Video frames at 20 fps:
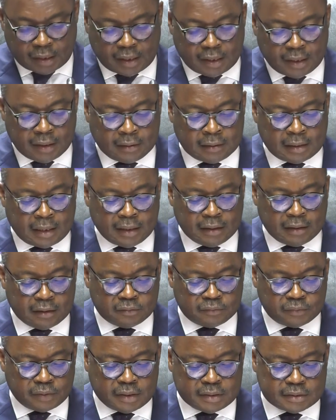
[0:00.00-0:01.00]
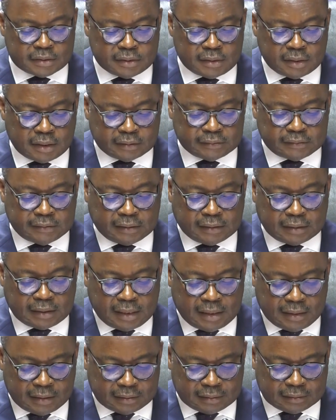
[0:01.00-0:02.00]
Headline inflation has
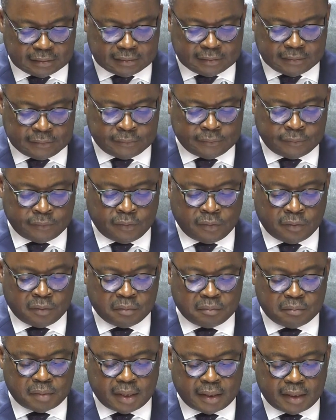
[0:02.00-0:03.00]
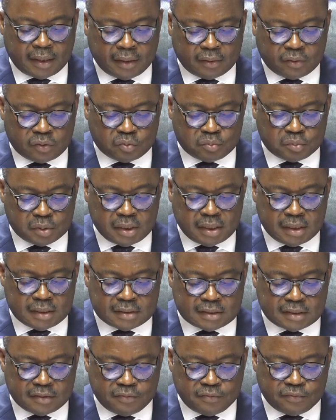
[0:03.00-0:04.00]
declined by a
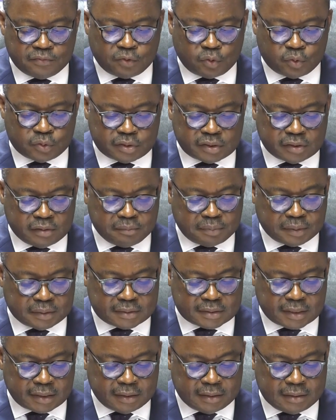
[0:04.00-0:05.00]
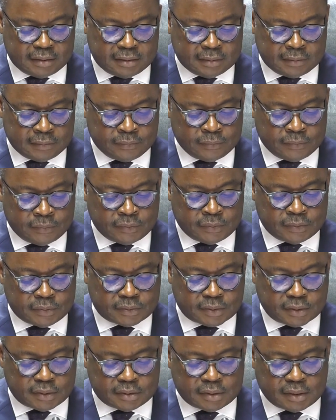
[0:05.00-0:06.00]
cumulative 14%
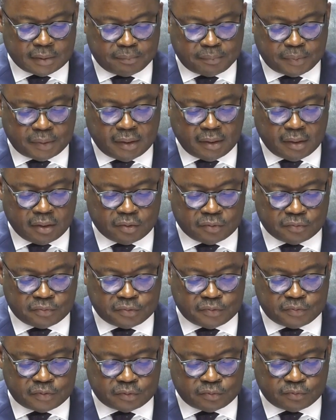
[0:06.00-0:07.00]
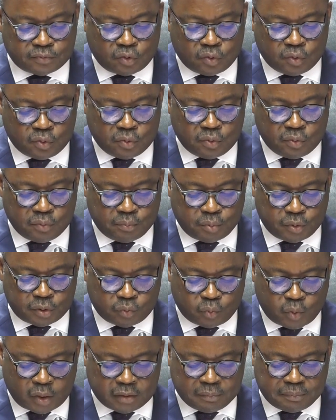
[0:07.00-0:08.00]
since the peak of
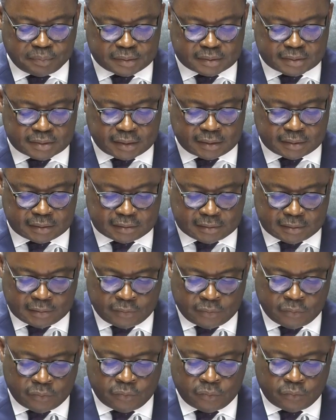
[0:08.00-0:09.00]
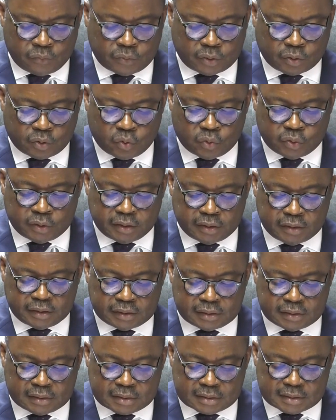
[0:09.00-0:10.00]
54.1% recorded
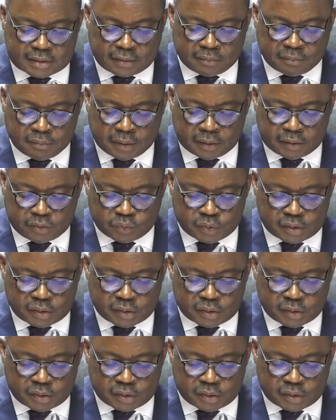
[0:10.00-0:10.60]
in December.